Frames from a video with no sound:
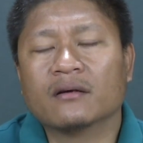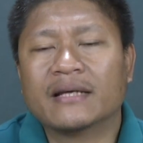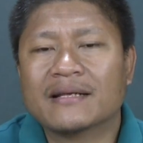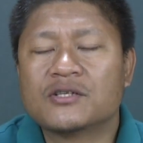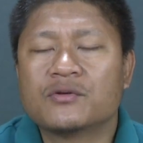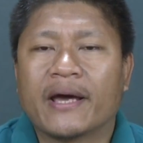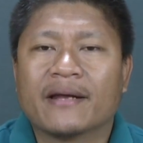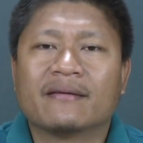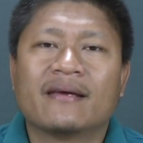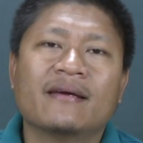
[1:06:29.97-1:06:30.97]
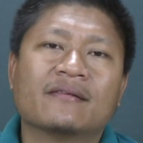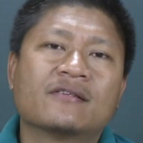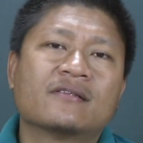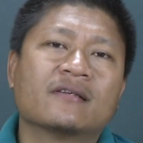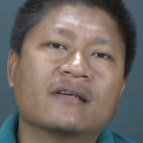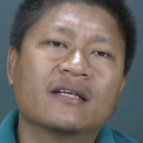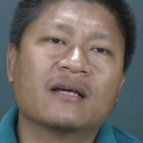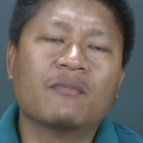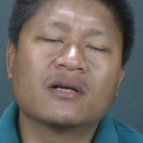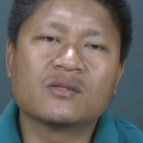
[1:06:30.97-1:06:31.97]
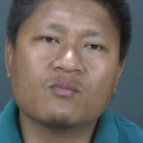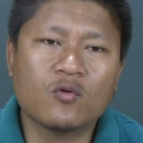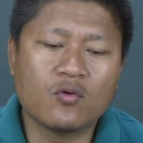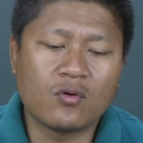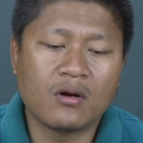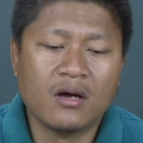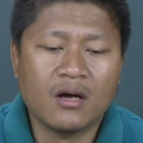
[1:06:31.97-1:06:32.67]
tends to engage in a much more